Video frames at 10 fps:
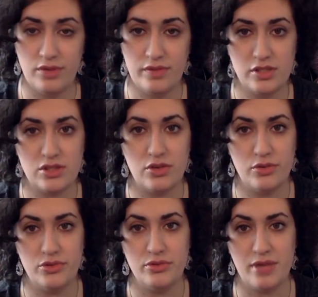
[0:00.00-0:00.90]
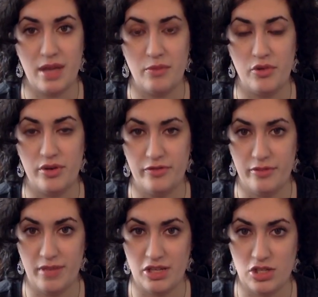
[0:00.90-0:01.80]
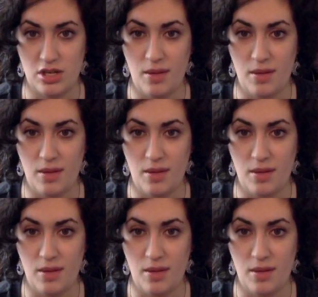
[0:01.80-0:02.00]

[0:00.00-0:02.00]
even just go to get more information